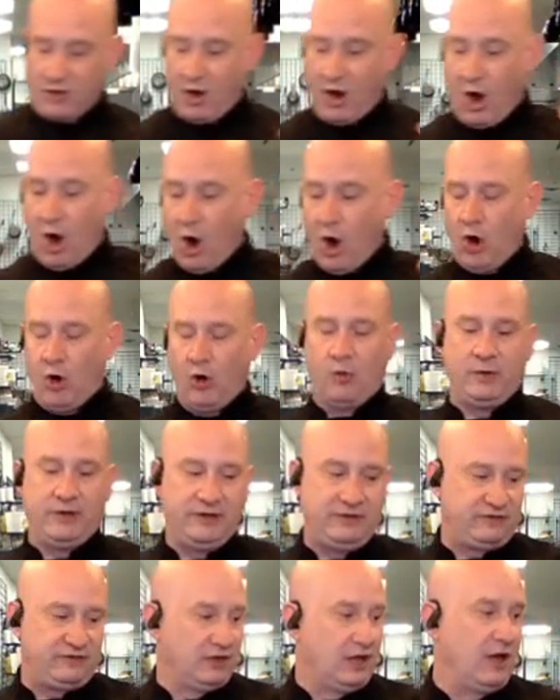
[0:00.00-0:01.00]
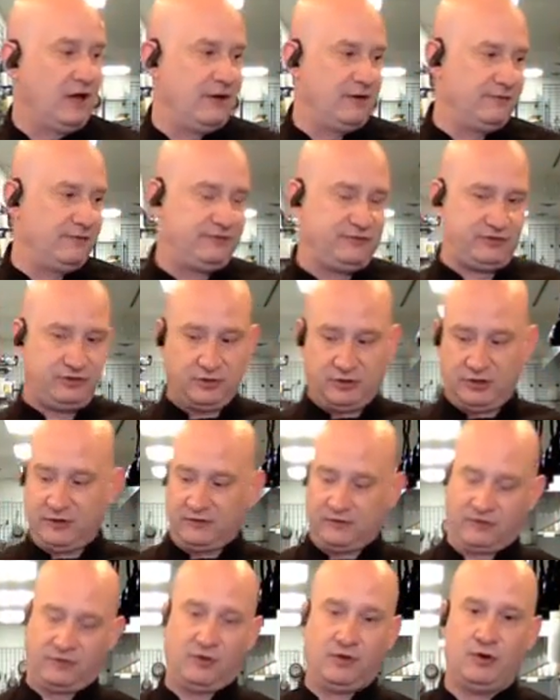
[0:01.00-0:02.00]
always love to
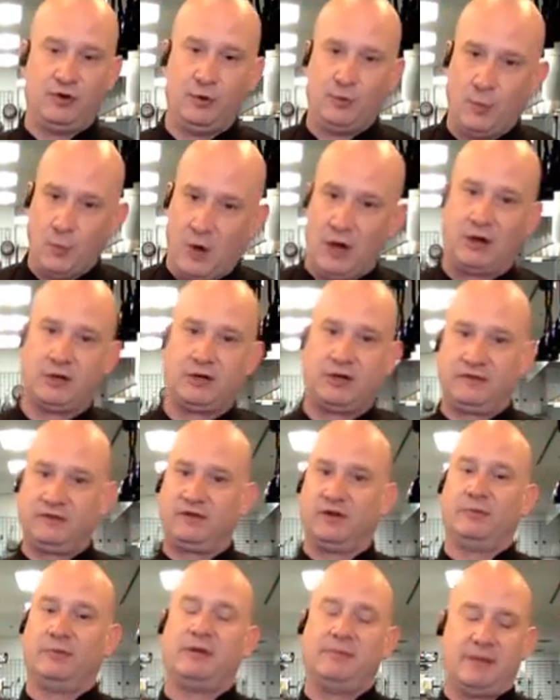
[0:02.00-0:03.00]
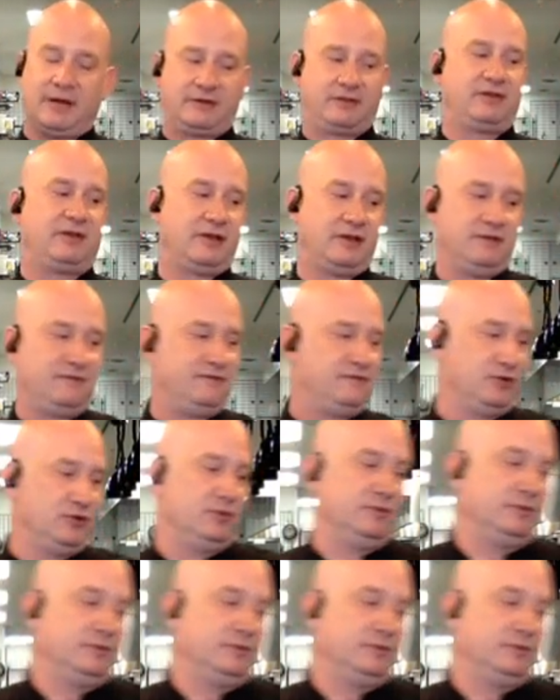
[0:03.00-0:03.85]
consume while consuming Mexican food.